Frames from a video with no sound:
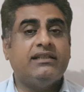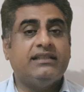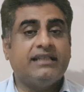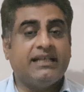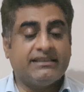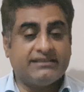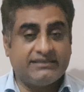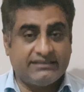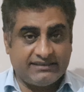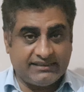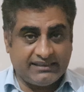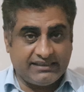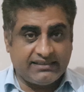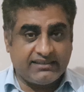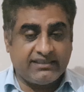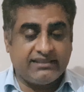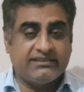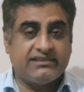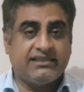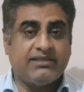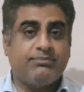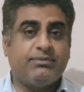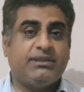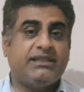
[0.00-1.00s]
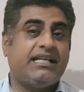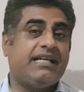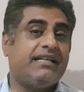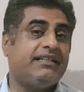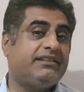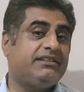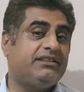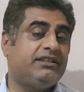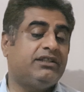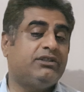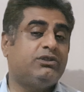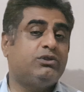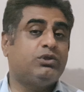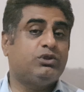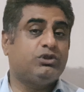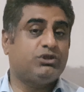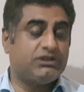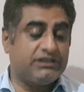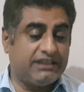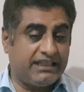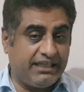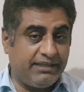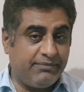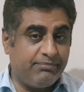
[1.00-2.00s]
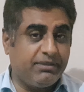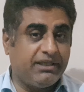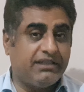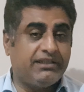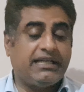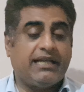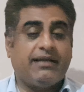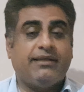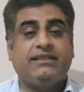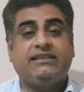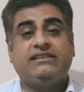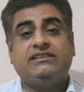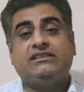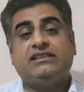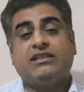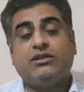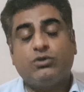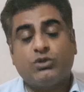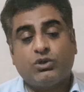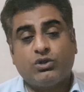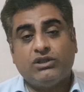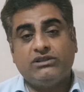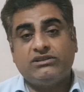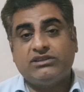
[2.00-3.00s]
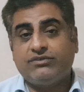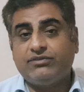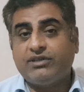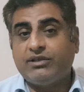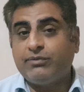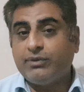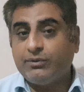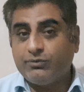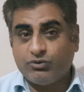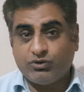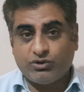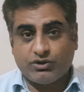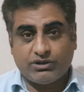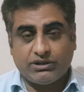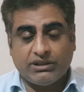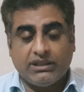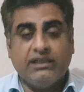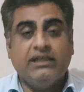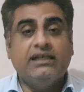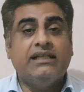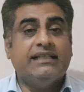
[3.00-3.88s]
they are still subject to the same tax rules as before.